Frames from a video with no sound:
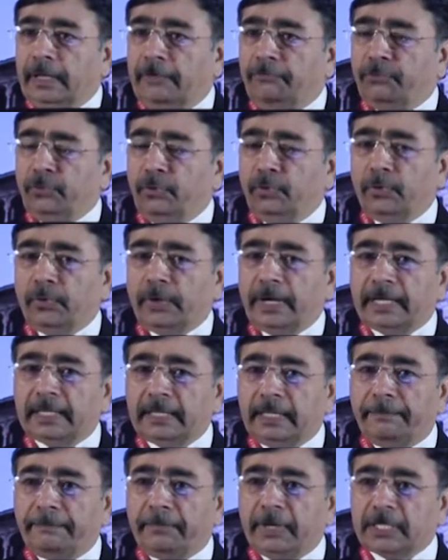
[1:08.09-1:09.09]
if you look
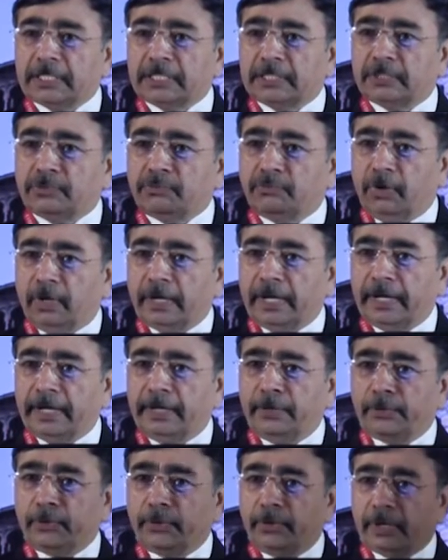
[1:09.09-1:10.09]
at the patients
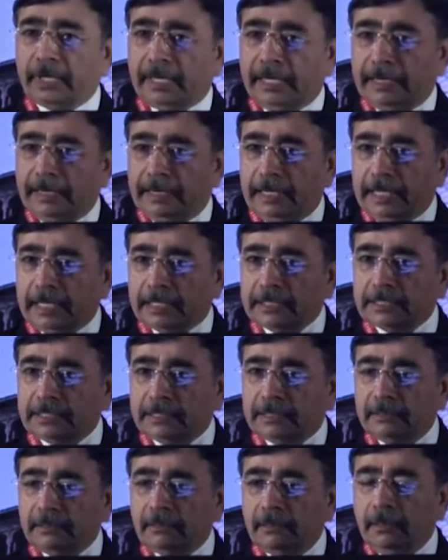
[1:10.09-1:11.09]
walking into your
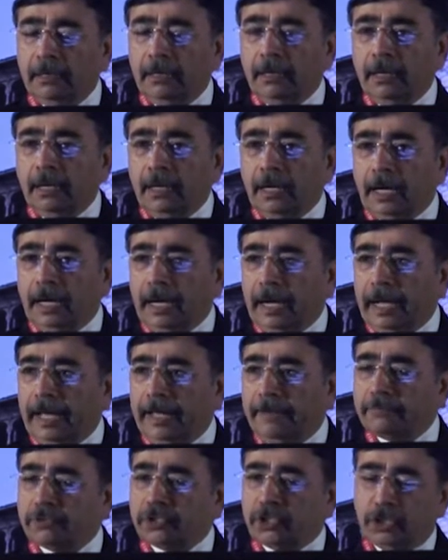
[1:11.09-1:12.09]
clinics,
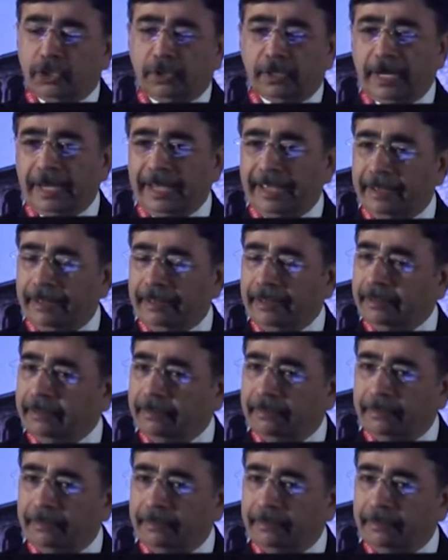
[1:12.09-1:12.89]
I am sure